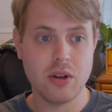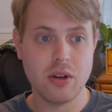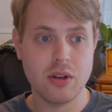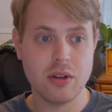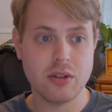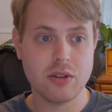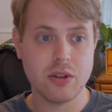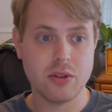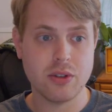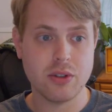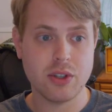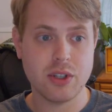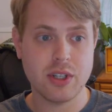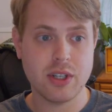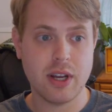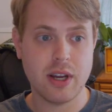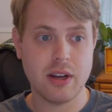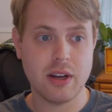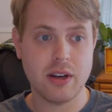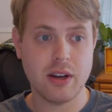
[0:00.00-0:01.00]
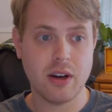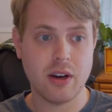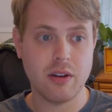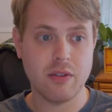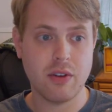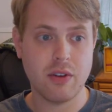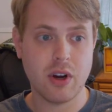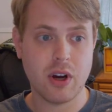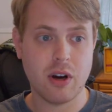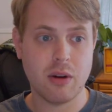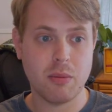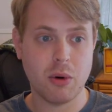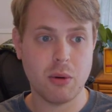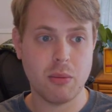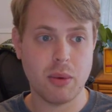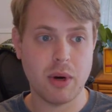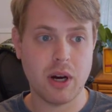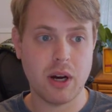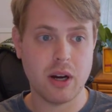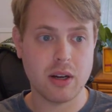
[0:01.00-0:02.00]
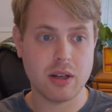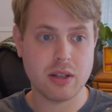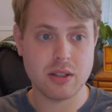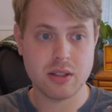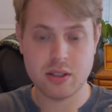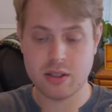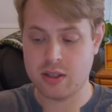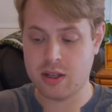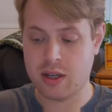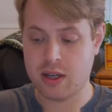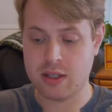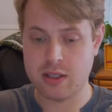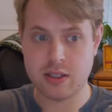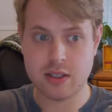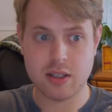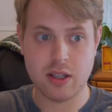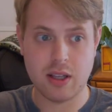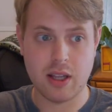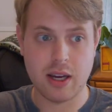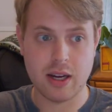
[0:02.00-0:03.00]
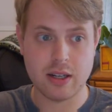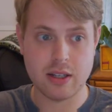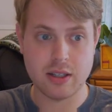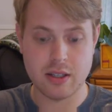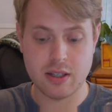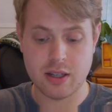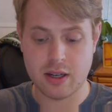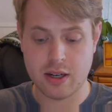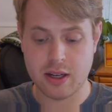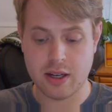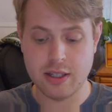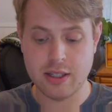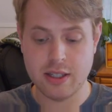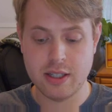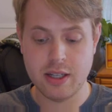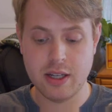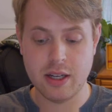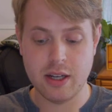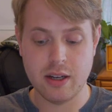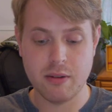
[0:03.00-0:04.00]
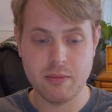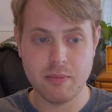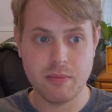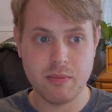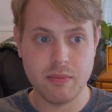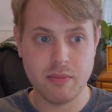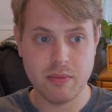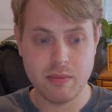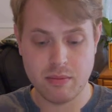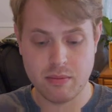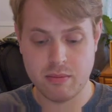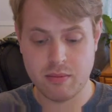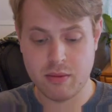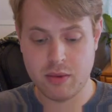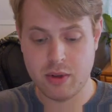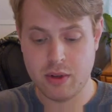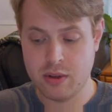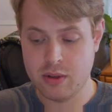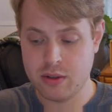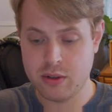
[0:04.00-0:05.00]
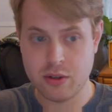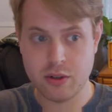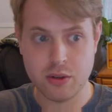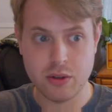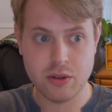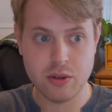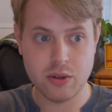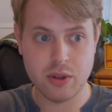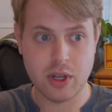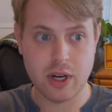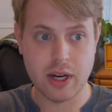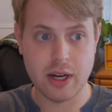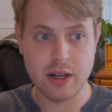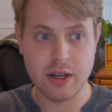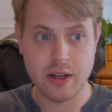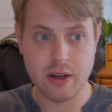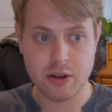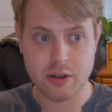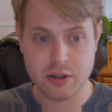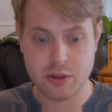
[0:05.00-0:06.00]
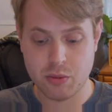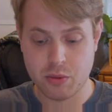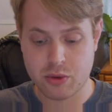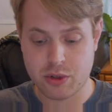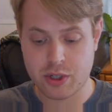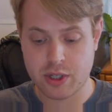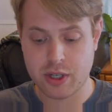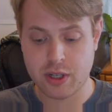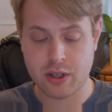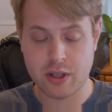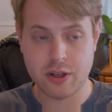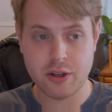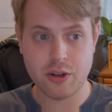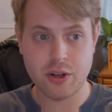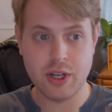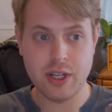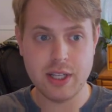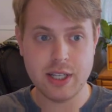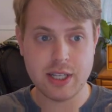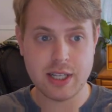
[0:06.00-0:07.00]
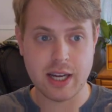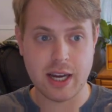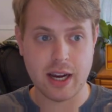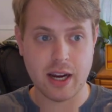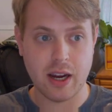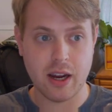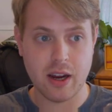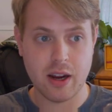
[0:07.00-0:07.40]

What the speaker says: So instead of combo box.selected.id, let's do a new line here. So we're still underneath tech.